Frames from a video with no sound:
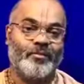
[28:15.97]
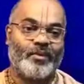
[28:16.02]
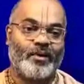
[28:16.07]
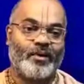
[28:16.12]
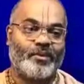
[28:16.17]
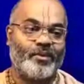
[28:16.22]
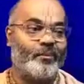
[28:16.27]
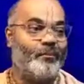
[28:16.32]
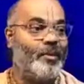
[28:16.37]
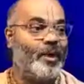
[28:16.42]

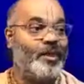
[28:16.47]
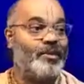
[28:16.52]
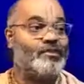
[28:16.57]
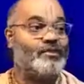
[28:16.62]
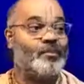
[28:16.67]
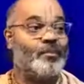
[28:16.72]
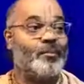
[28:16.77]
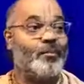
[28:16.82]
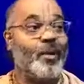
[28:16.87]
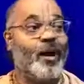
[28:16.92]
The
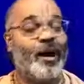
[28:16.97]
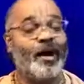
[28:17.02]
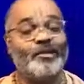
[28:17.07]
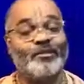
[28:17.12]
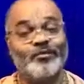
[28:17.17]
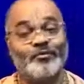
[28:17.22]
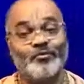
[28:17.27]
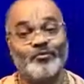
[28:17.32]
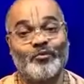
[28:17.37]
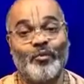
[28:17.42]
best
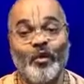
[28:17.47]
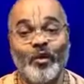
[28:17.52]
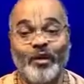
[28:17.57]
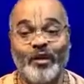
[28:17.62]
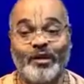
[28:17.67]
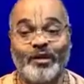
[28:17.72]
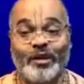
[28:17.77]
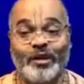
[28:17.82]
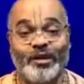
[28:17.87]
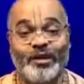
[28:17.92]
path to
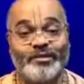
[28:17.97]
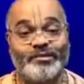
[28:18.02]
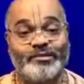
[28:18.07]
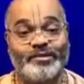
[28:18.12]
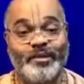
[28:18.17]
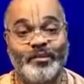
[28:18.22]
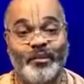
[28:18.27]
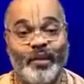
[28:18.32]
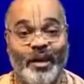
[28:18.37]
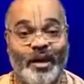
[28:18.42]
walk is
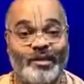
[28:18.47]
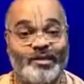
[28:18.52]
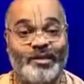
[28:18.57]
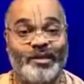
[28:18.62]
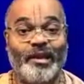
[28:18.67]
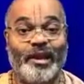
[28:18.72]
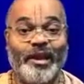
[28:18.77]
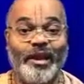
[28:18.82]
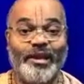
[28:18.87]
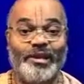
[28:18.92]
the path
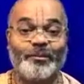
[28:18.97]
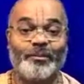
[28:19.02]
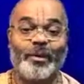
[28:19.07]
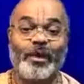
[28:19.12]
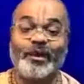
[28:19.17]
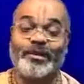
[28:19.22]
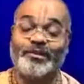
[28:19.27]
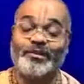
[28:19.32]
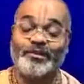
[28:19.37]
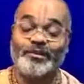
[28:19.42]
laid
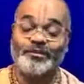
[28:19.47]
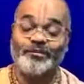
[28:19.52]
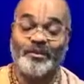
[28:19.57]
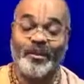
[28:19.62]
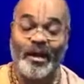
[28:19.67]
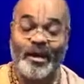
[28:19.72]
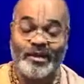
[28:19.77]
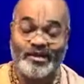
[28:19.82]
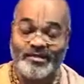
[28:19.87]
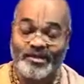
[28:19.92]
by these
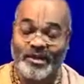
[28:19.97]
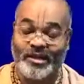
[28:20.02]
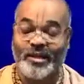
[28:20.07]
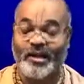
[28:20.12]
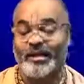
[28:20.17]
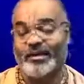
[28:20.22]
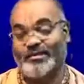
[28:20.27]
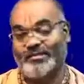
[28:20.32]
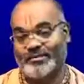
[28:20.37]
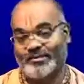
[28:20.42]

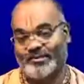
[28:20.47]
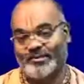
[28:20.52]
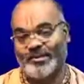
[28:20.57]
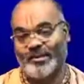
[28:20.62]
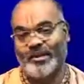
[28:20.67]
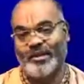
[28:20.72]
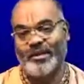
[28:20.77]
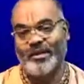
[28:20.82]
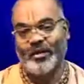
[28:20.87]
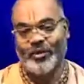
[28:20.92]
Mahajanas.
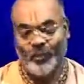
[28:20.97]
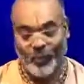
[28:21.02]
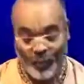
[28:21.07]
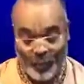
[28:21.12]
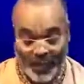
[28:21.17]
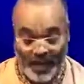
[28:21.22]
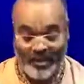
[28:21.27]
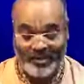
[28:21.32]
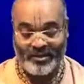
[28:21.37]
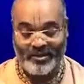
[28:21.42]
Who
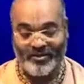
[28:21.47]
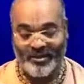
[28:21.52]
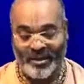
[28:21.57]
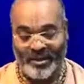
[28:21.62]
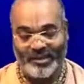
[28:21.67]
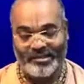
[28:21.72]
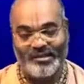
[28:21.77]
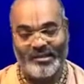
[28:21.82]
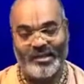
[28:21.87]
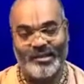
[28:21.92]
are the
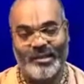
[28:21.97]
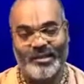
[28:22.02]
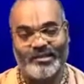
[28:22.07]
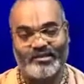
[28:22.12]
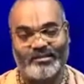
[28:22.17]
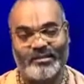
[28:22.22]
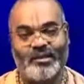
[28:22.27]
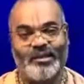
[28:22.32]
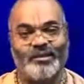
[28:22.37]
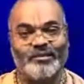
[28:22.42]

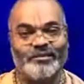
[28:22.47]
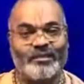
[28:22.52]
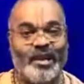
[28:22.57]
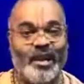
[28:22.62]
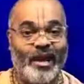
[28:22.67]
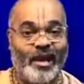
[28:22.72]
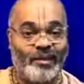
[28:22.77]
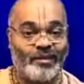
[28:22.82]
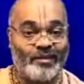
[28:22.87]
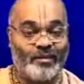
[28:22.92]
Mahajanas? They
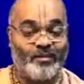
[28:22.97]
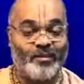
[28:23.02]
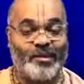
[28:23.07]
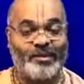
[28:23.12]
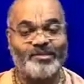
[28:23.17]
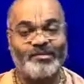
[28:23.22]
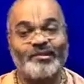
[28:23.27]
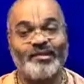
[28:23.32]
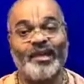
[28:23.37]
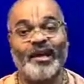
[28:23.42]
are the
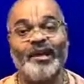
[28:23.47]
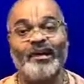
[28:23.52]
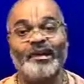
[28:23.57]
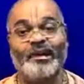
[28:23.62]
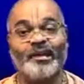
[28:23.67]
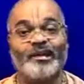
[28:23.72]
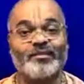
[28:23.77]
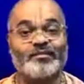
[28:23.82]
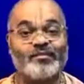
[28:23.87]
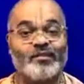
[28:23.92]

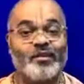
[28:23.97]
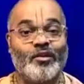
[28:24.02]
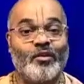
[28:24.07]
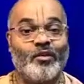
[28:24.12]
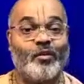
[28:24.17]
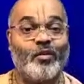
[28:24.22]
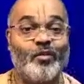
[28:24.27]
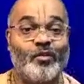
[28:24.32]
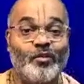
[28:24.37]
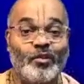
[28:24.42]
personalities
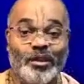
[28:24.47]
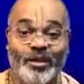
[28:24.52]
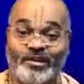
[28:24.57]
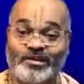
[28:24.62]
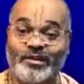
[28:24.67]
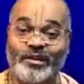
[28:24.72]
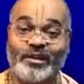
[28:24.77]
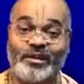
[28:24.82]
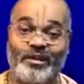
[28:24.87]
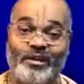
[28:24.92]
who
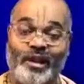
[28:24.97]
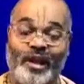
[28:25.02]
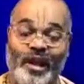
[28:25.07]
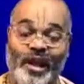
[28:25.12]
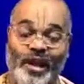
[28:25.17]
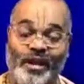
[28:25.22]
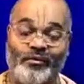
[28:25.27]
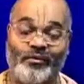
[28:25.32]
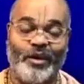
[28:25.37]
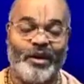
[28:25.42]
doesn't
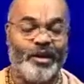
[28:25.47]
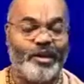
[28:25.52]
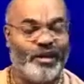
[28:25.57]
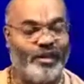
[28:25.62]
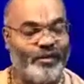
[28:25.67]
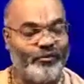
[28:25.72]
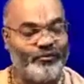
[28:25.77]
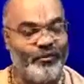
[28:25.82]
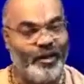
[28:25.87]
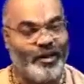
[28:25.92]
have any
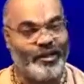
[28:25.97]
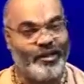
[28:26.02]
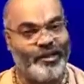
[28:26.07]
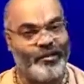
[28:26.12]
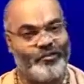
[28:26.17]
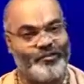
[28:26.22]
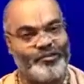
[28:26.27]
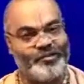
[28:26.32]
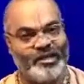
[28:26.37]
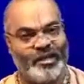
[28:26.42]

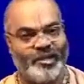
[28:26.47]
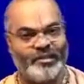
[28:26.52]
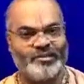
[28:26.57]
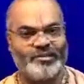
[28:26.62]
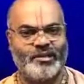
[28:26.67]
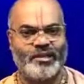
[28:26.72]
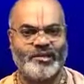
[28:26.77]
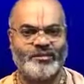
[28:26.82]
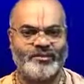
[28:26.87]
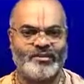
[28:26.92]
defective
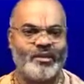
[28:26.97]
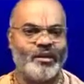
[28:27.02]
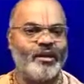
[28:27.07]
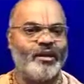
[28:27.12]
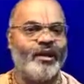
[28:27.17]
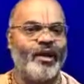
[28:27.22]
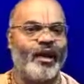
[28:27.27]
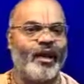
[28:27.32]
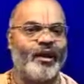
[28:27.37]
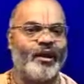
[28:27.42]
senses
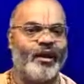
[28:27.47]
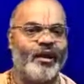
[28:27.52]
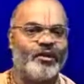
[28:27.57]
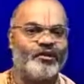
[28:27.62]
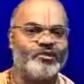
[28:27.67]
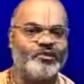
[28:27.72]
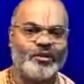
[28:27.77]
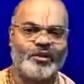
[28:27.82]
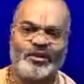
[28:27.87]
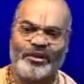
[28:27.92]
and
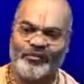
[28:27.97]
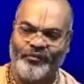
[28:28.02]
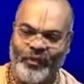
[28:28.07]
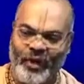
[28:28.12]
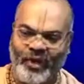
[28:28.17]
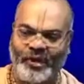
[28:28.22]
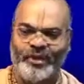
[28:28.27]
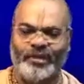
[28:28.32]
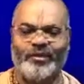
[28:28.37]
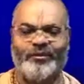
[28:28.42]
also
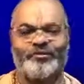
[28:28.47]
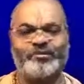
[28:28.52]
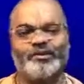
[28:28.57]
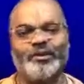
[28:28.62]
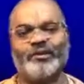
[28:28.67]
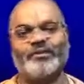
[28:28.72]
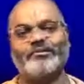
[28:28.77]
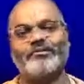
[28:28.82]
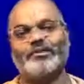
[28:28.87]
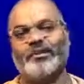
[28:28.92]
defective
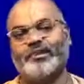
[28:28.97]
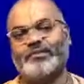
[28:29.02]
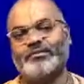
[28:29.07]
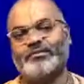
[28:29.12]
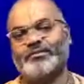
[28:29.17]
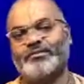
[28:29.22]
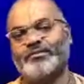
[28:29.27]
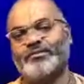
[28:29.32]
senses.